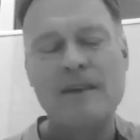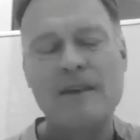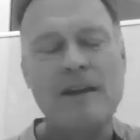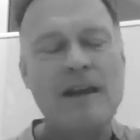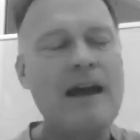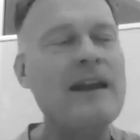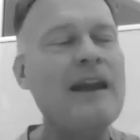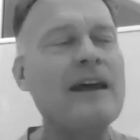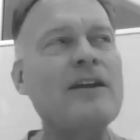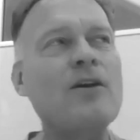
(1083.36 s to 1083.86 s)

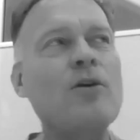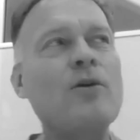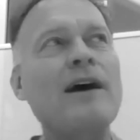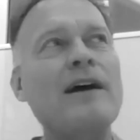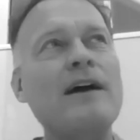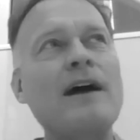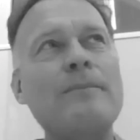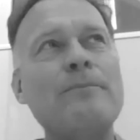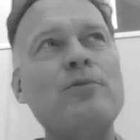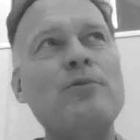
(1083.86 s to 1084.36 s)
and I know
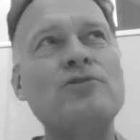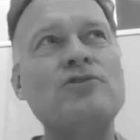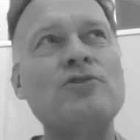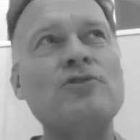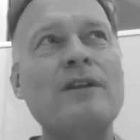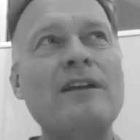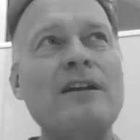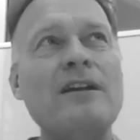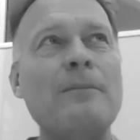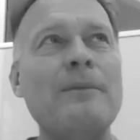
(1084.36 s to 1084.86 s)
I put you
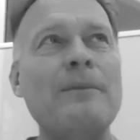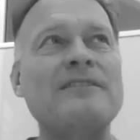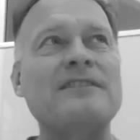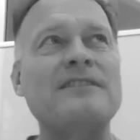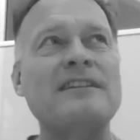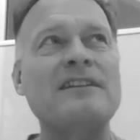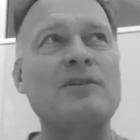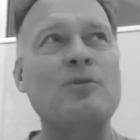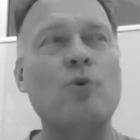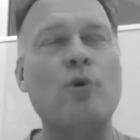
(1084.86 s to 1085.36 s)
a little bit
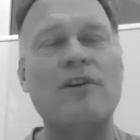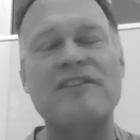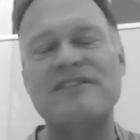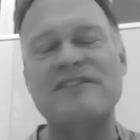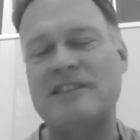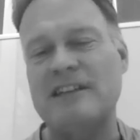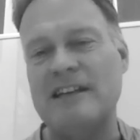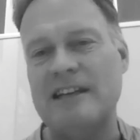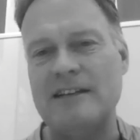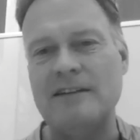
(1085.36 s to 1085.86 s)
in
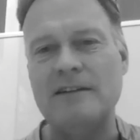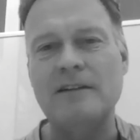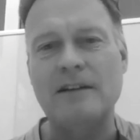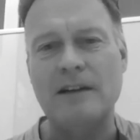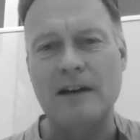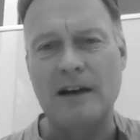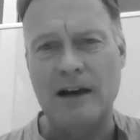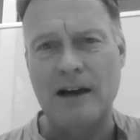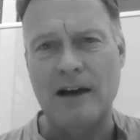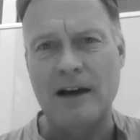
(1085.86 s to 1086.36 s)
quarantine
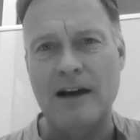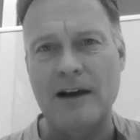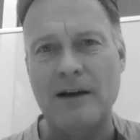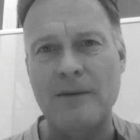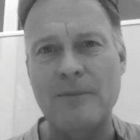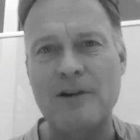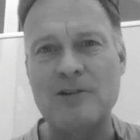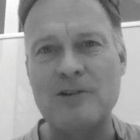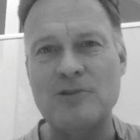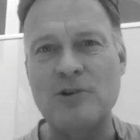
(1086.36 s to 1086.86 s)

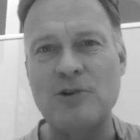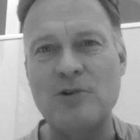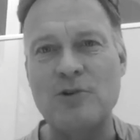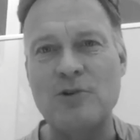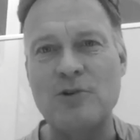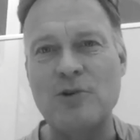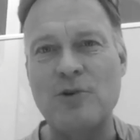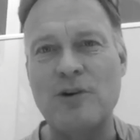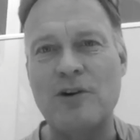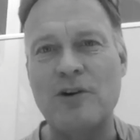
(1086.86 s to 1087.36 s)
because
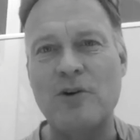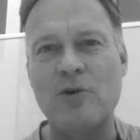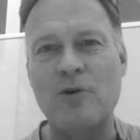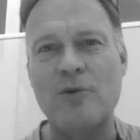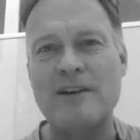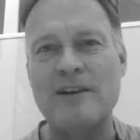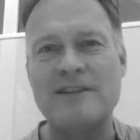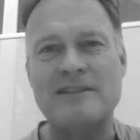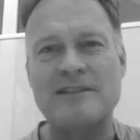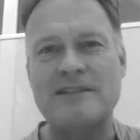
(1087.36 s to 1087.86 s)
you were
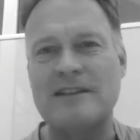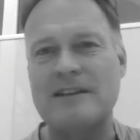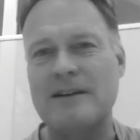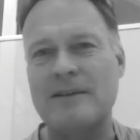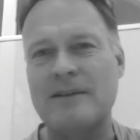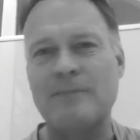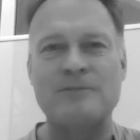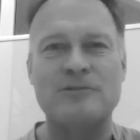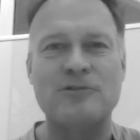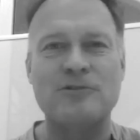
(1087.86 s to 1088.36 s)
always
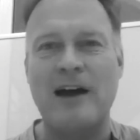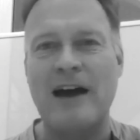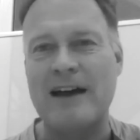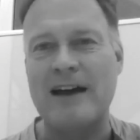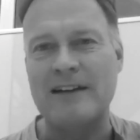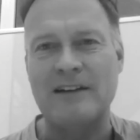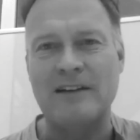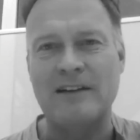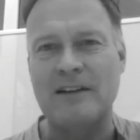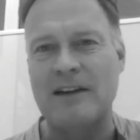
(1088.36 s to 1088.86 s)

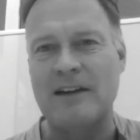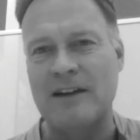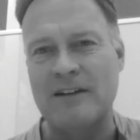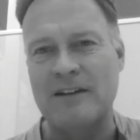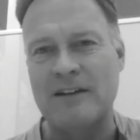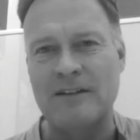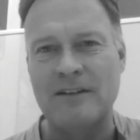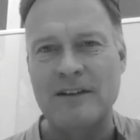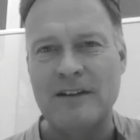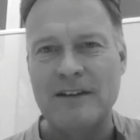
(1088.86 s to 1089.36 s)
dragged in
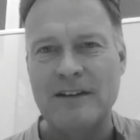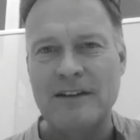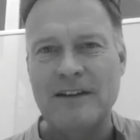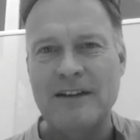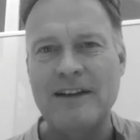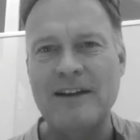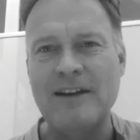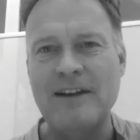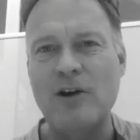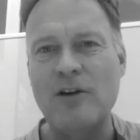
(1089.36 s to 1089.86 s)

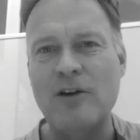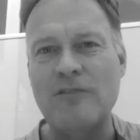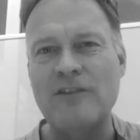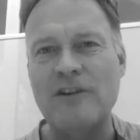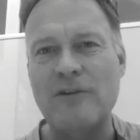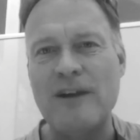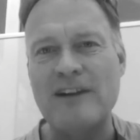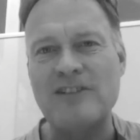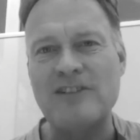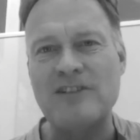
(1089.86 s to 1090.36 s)
a lot of
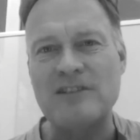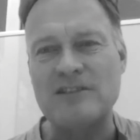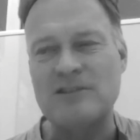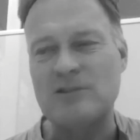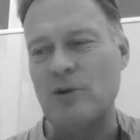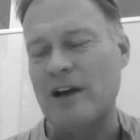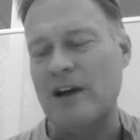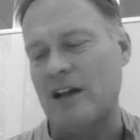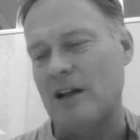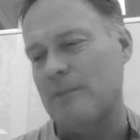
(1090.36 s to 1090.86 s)
directions
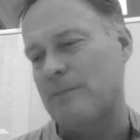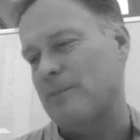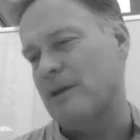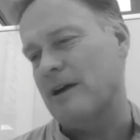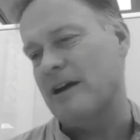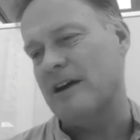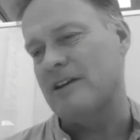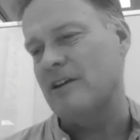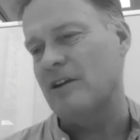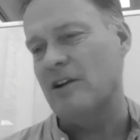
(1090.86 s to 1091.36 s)
to help,
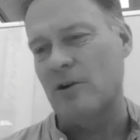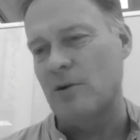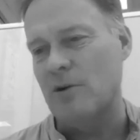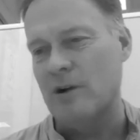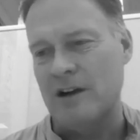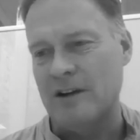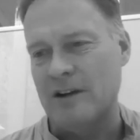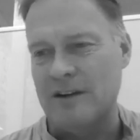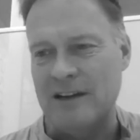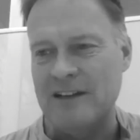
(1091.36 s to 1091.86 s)

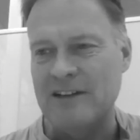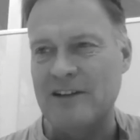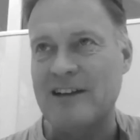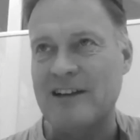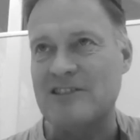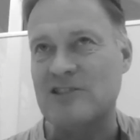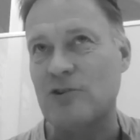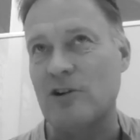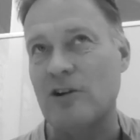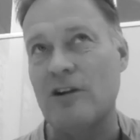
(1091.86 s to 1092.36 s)
an
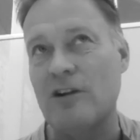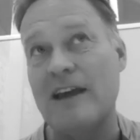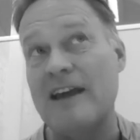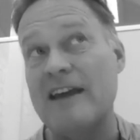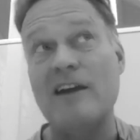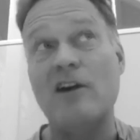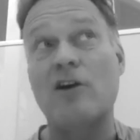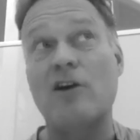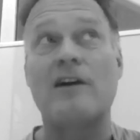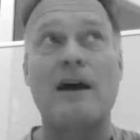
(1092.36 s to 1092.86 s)
industrial
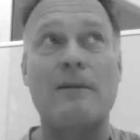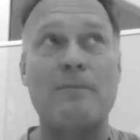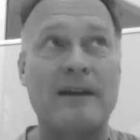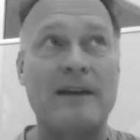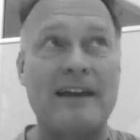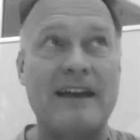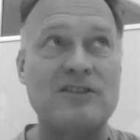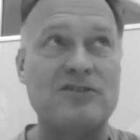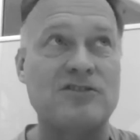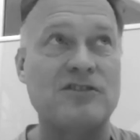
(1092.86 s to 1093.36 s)
AR
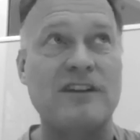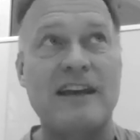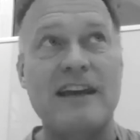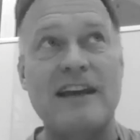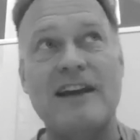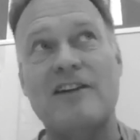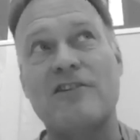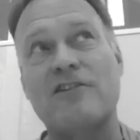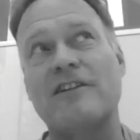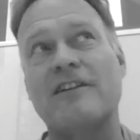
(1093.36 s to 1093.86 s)
application
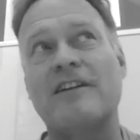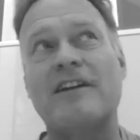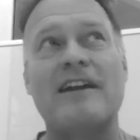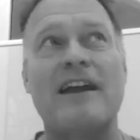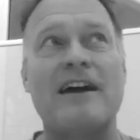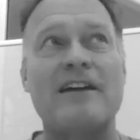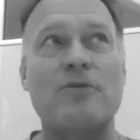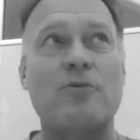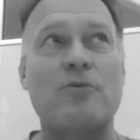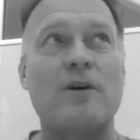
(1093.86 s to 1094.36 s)
here and
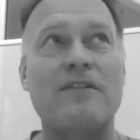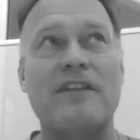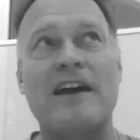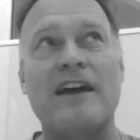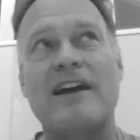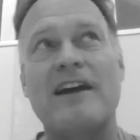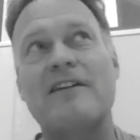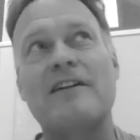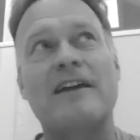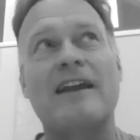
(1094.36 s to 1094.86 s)
another one
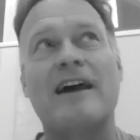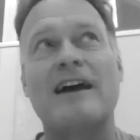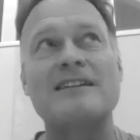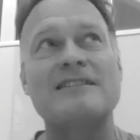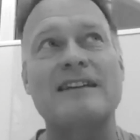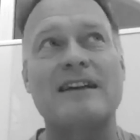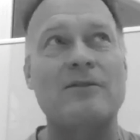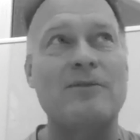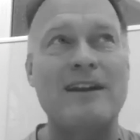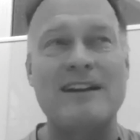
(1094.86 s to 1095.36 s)
there. And I
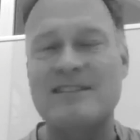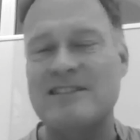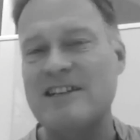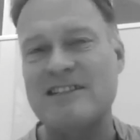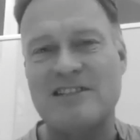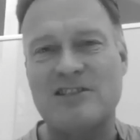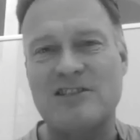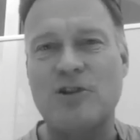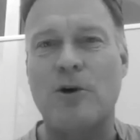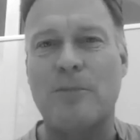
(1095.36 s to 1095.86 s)
said, well, let's
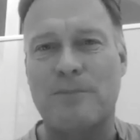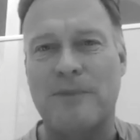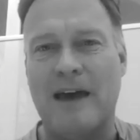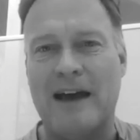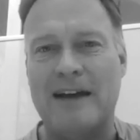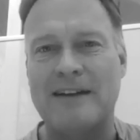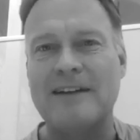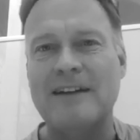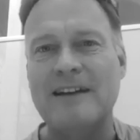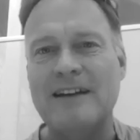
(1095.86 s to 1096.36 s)
just stop
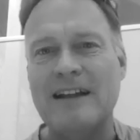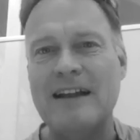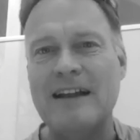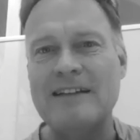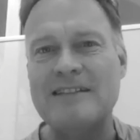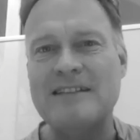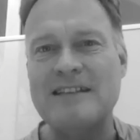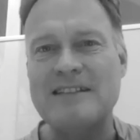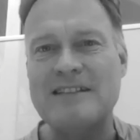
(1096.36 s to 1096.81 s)
that. Let's